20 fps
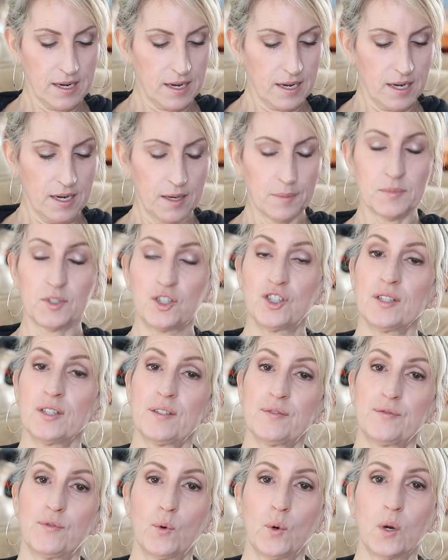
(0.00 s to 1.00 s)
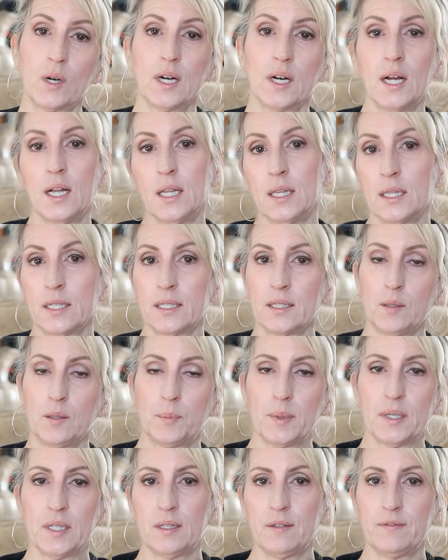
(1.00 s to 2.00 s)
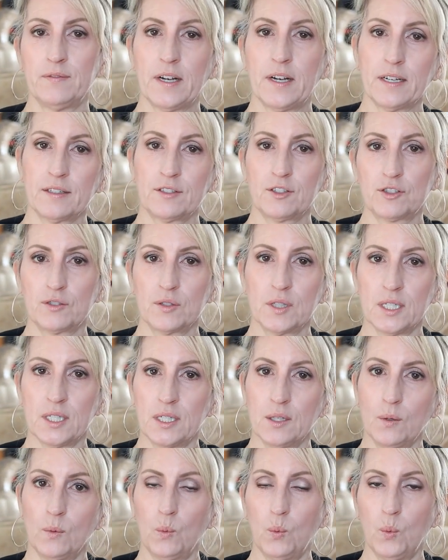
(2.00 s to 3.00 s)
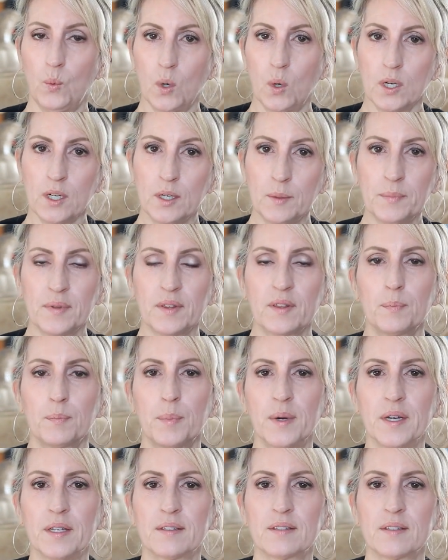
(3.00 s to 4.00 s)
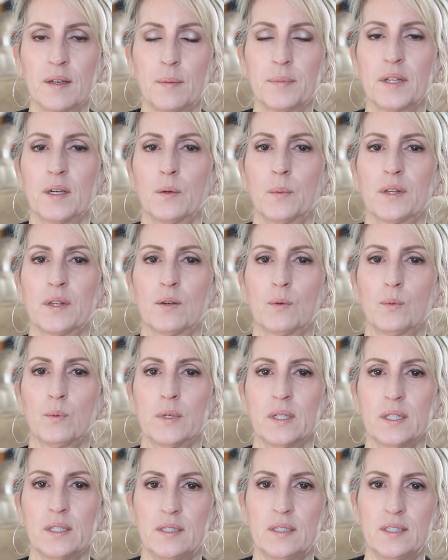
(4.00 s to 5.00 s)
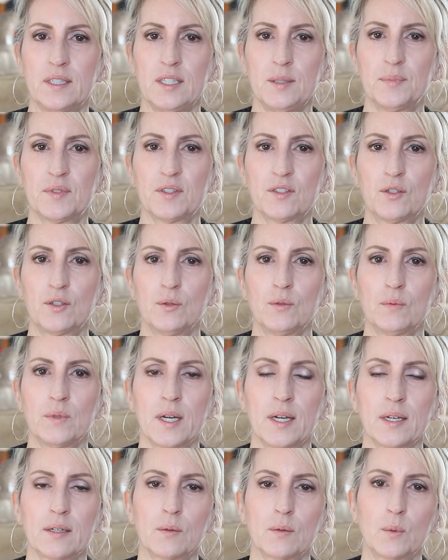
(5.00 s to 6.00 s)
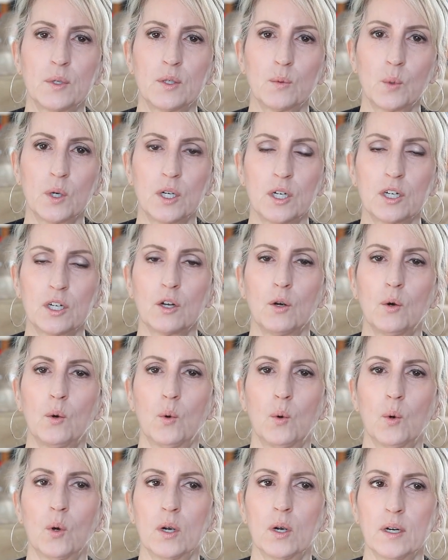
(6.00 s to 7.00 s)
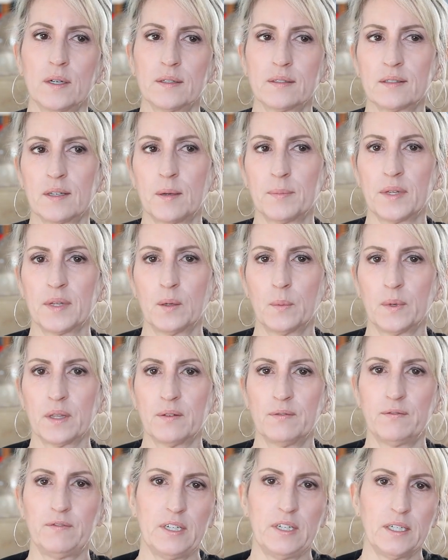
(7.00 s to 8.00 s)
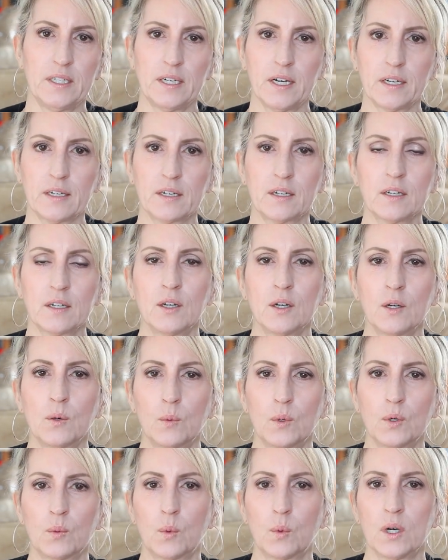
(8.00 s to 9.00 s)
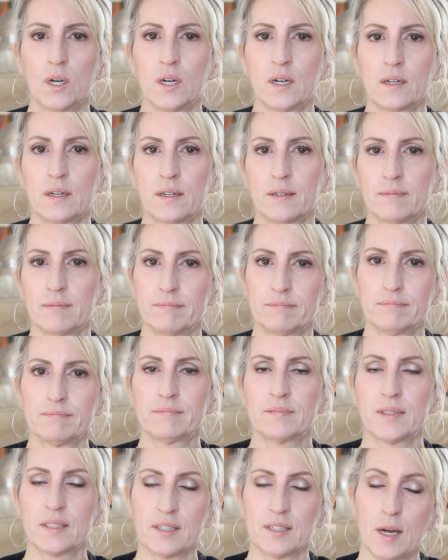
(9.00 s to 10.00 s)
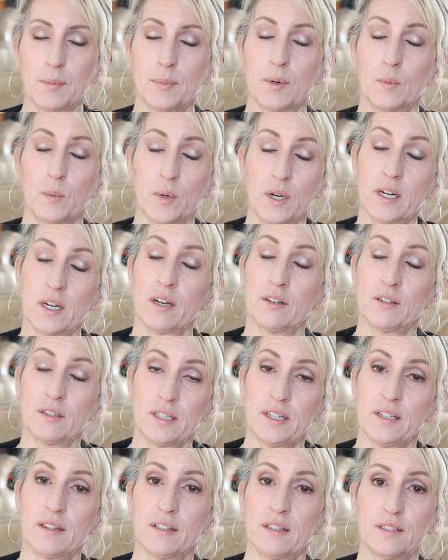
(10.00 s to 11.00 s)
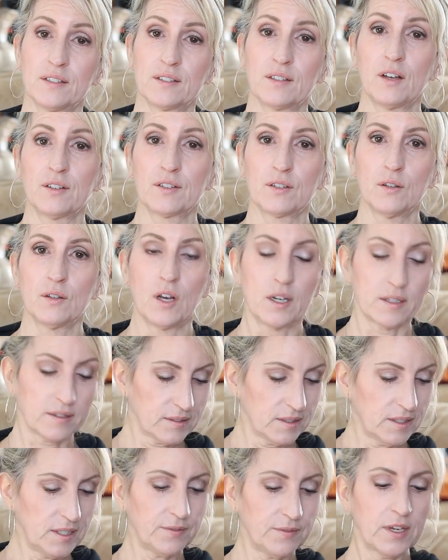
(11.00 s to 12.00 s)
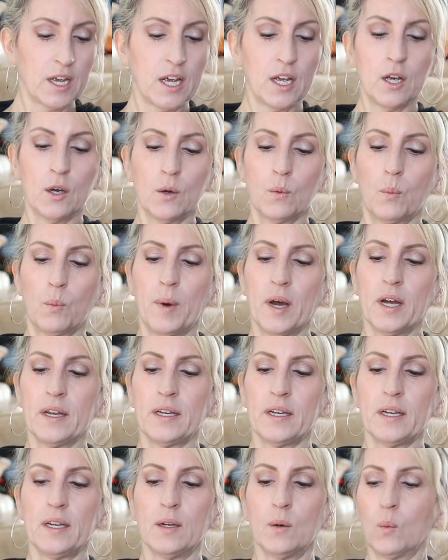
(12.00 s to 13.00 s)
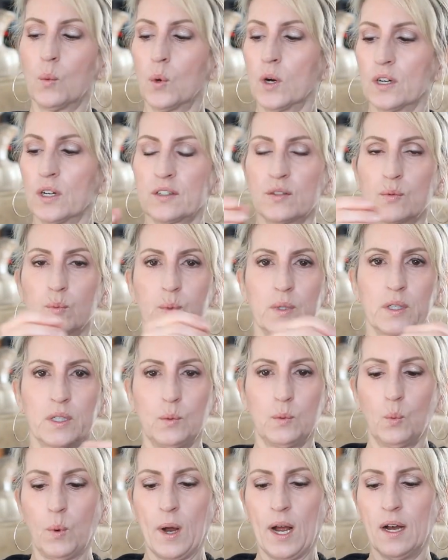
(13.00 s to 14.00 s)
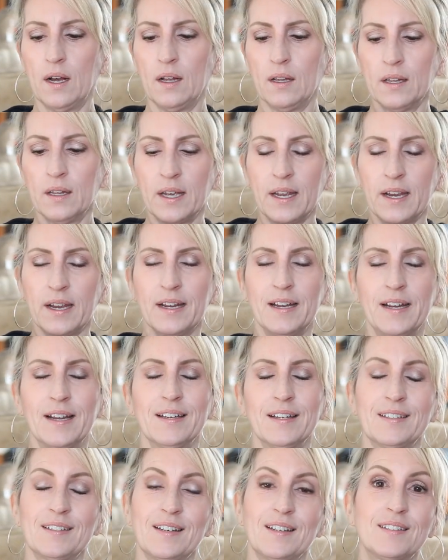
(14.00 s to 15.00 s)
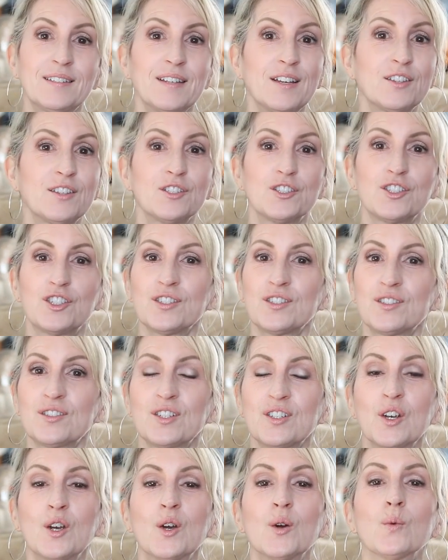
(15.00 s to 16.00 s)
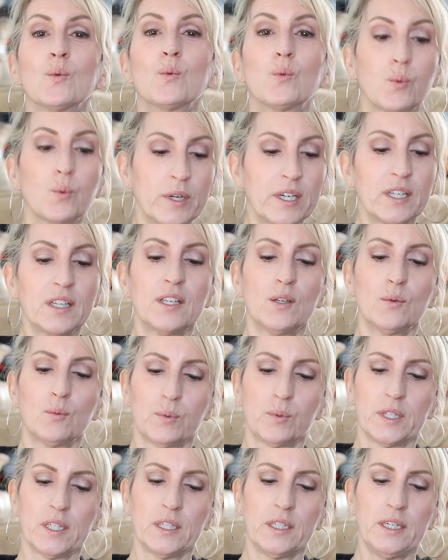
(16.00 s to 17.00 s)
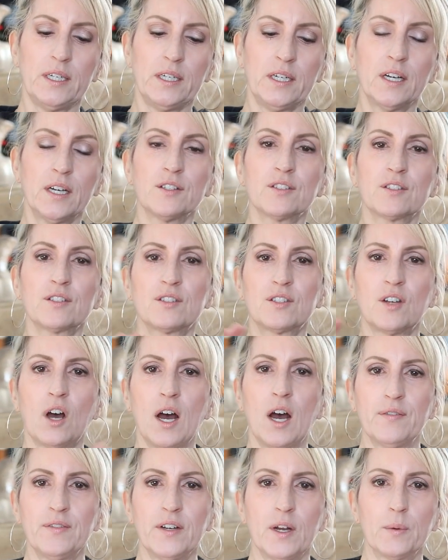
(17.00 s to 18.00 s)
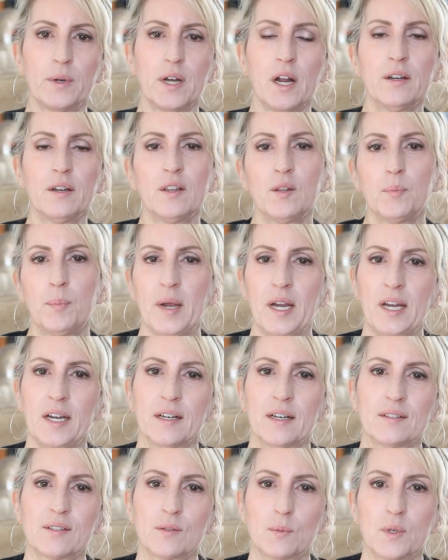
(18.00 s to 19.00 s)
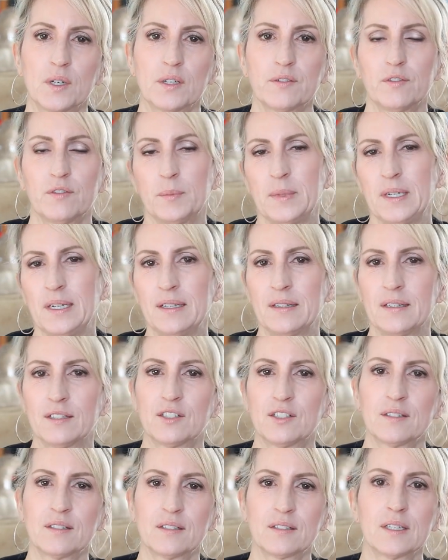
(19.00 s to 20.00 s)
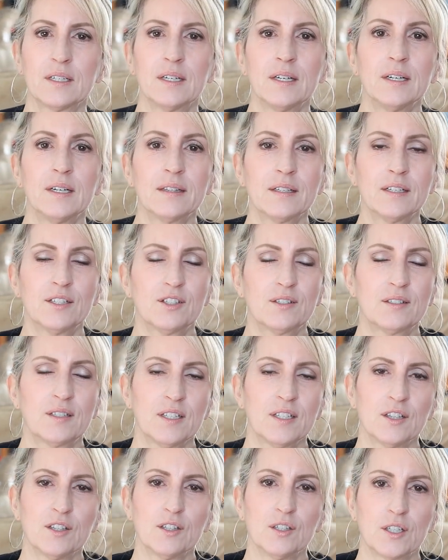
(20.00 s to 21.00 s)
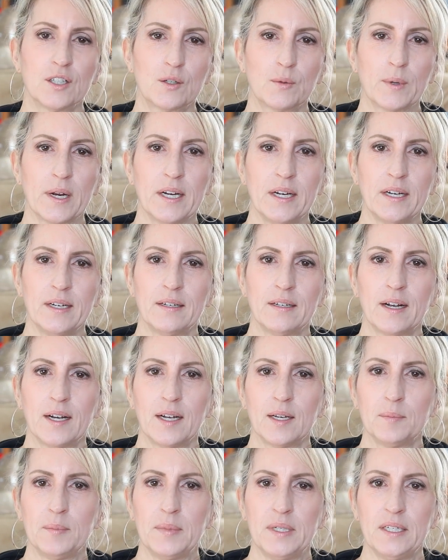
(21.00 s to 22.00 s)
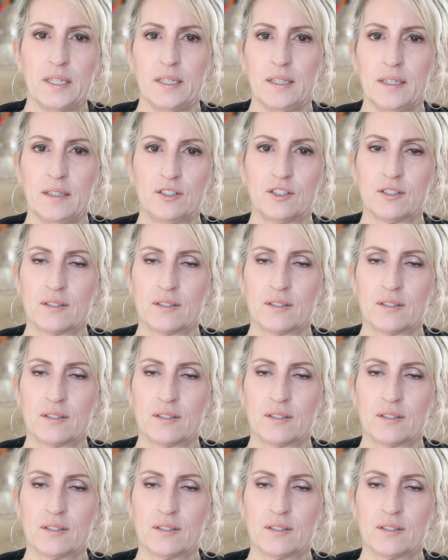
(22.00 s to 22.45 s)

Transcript: Um, just for a little bit of extra warmth, but something with a really deep scoop neck would work or something with a v-neck would work the top I'm wearing underneath it is also long sleeve, but it works really well. And as I said, they're just really, really soft. Now, none of the pants work for me. They just, they just didn't look right on me.